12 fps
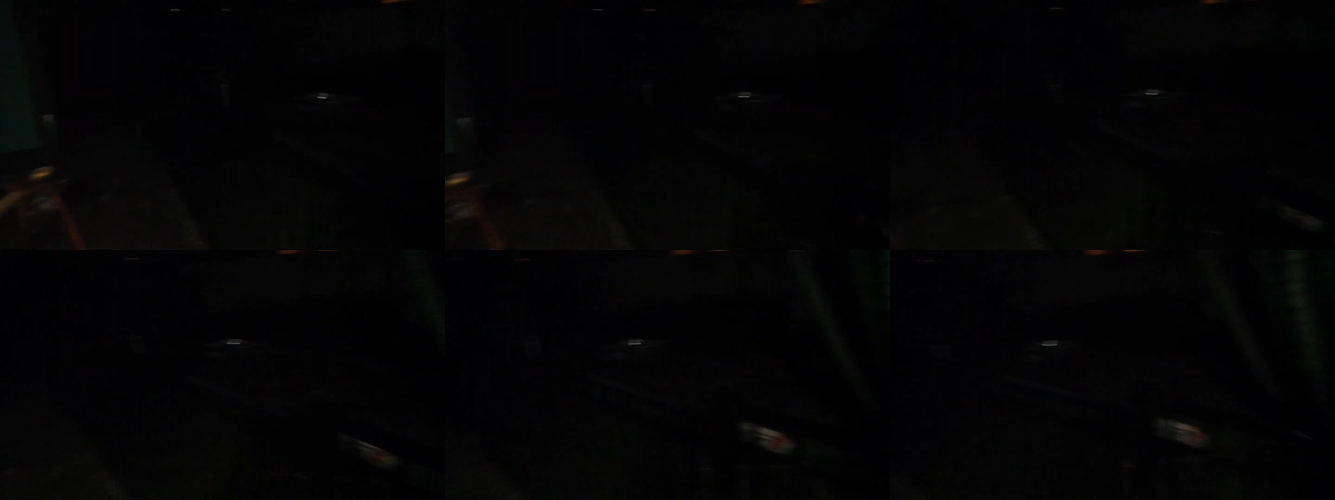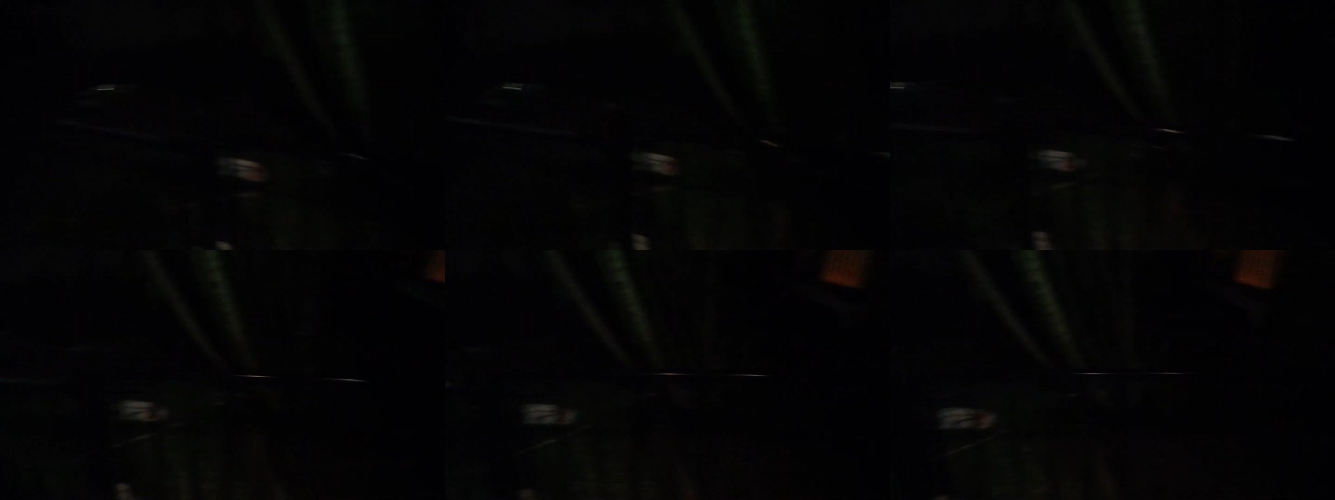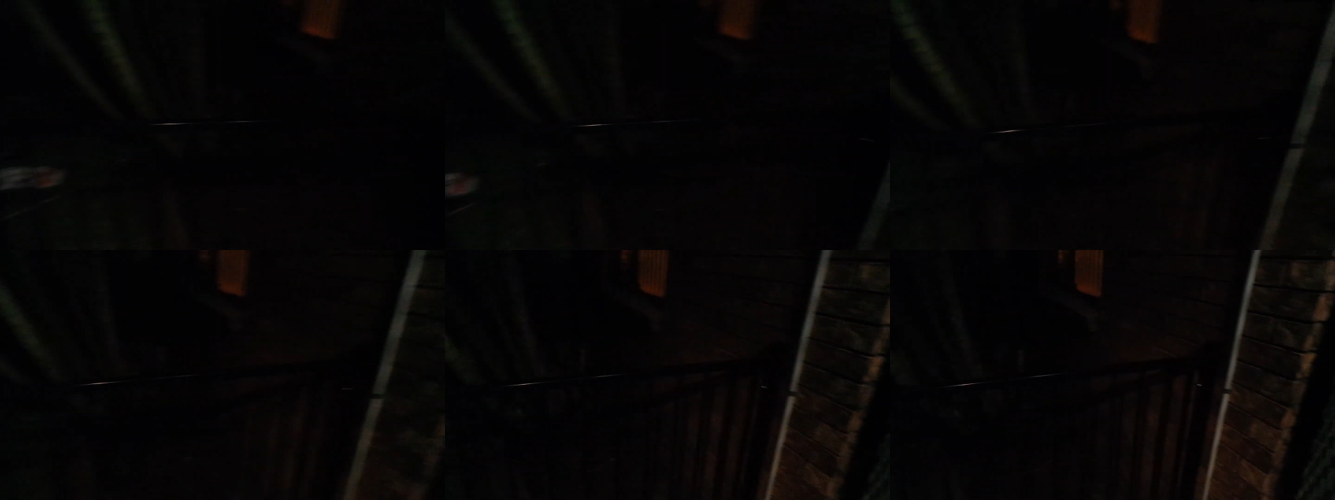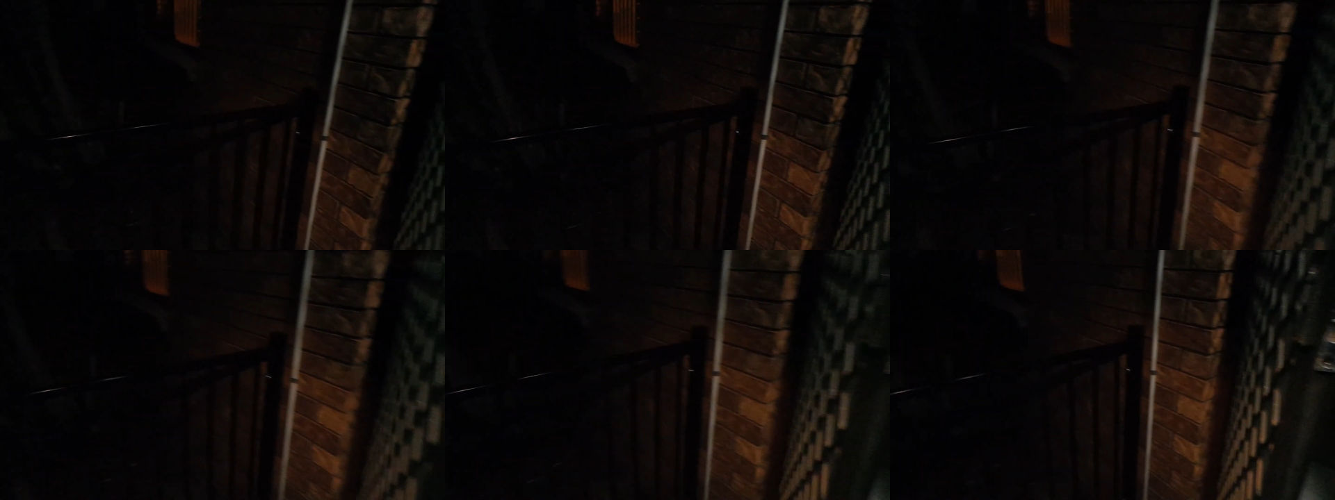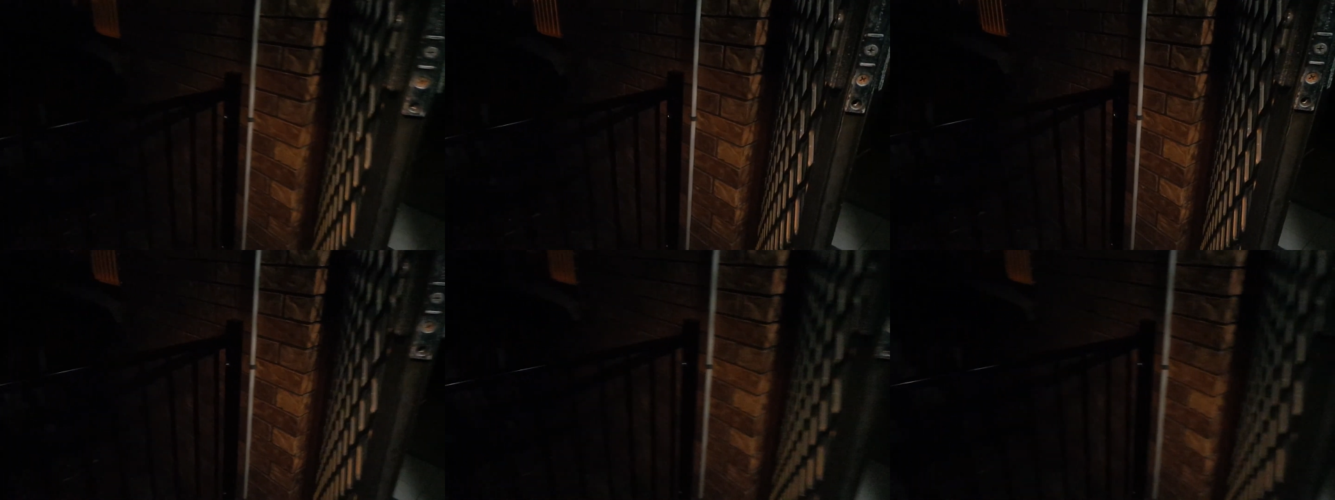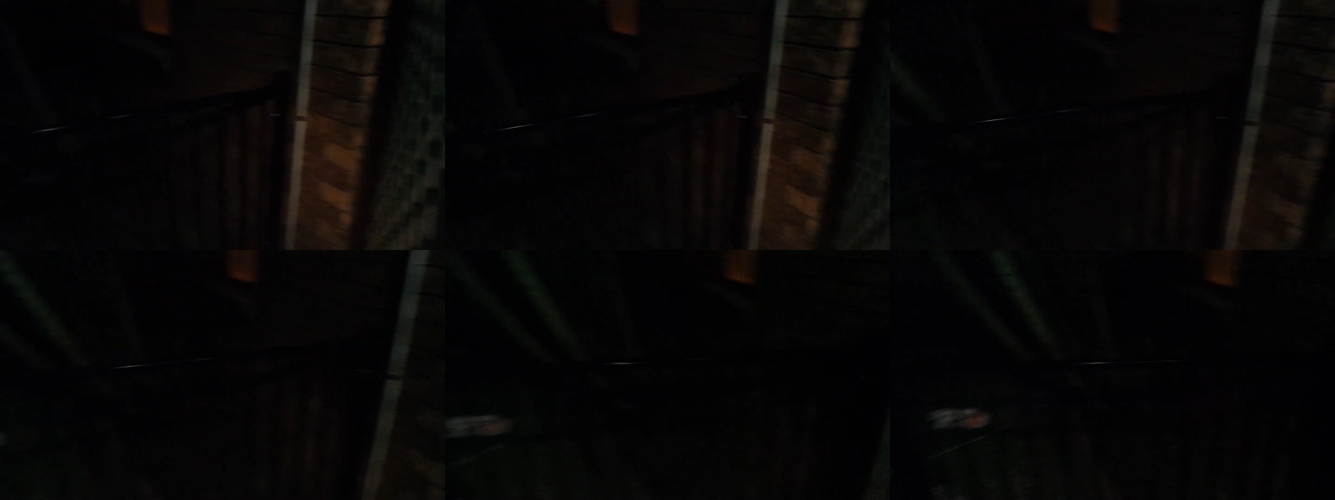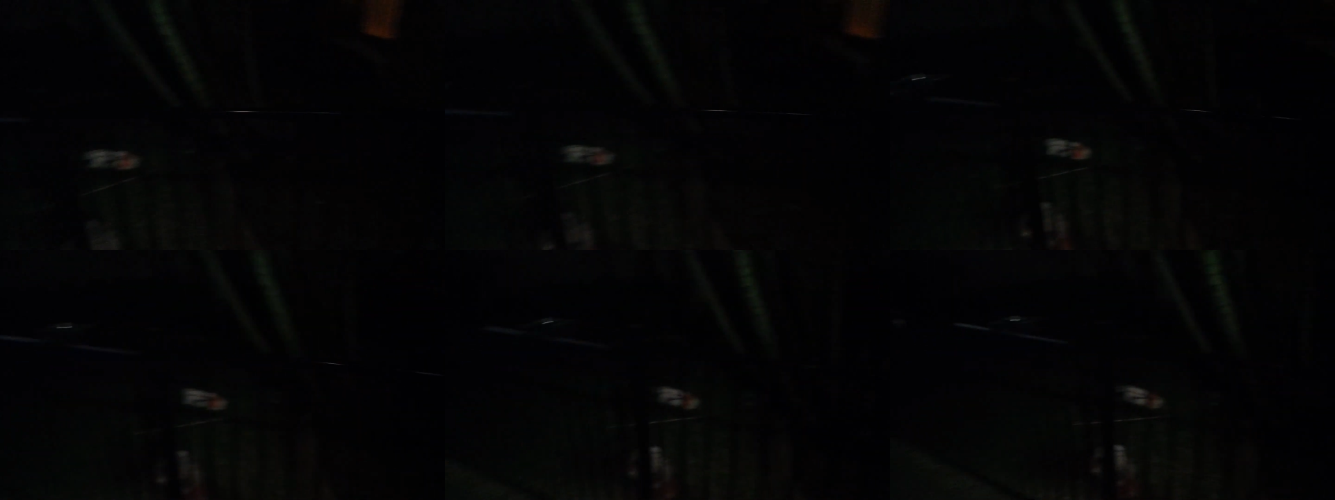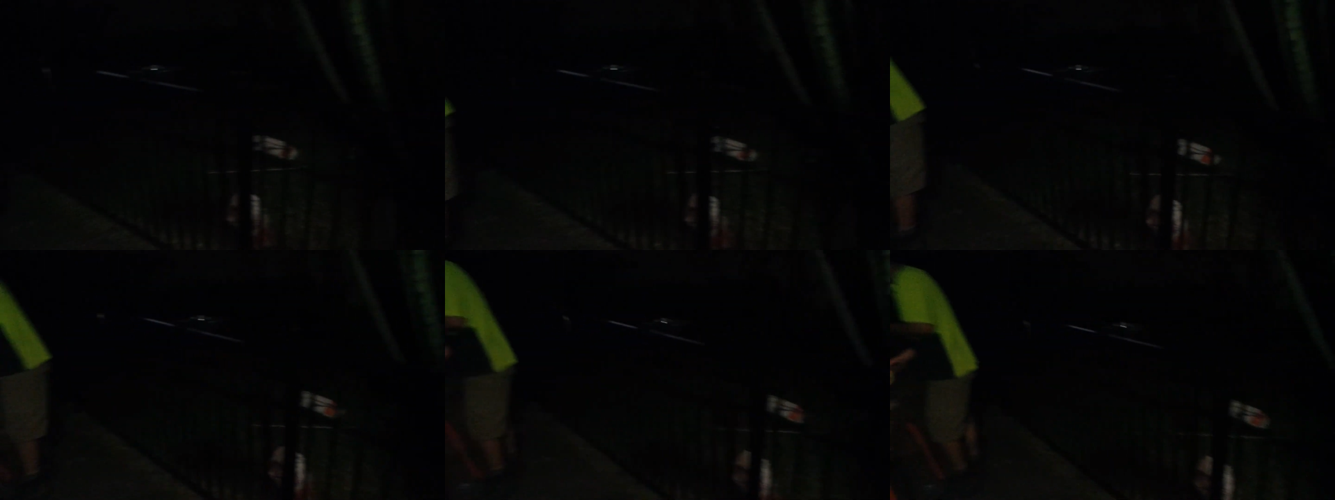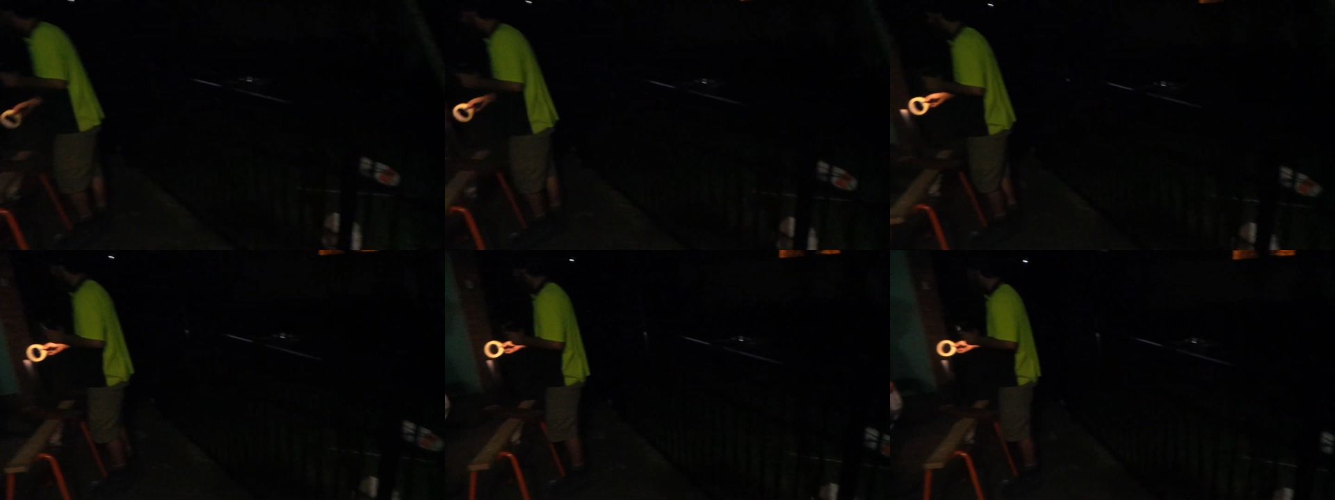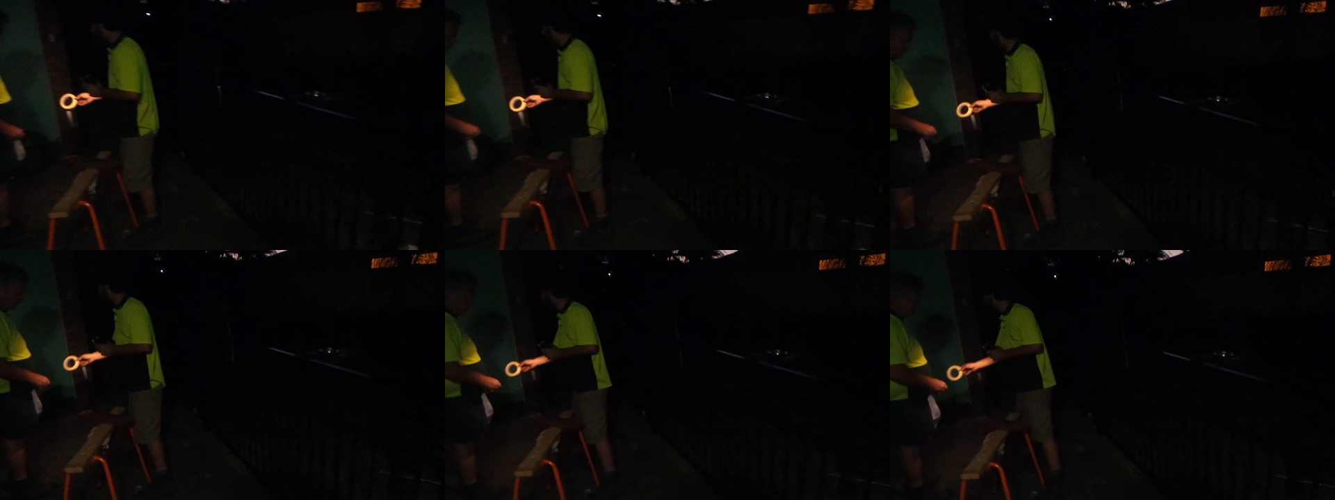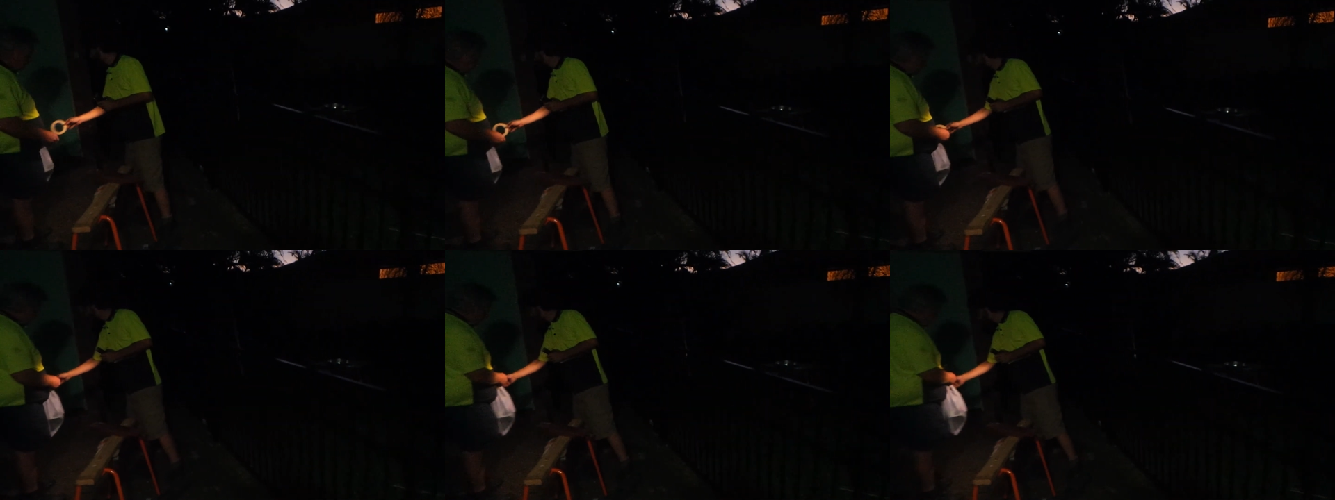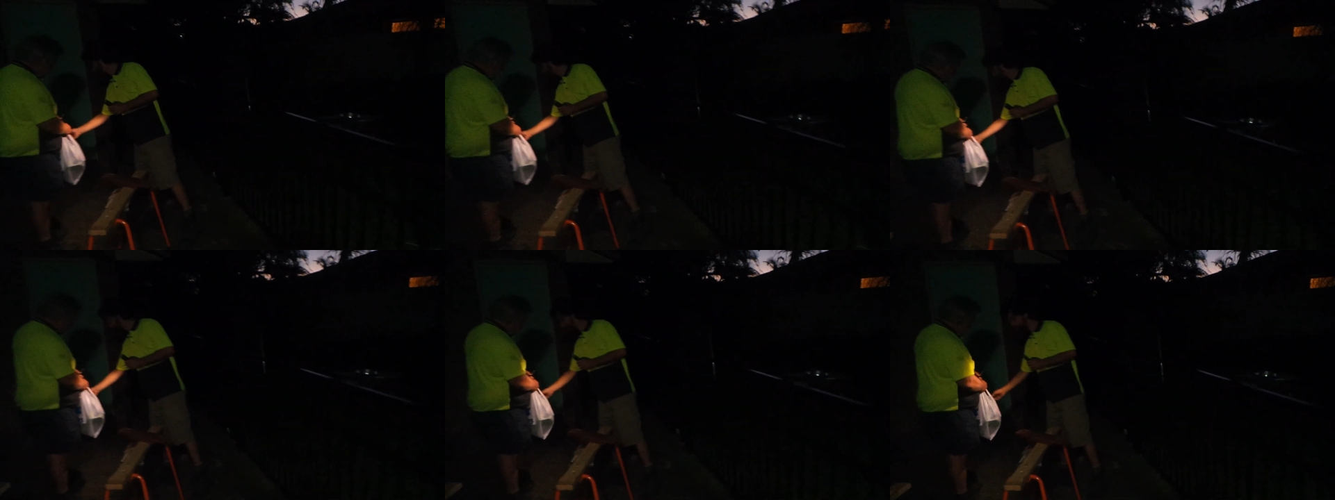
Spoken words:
Nobody's mouth can be seen.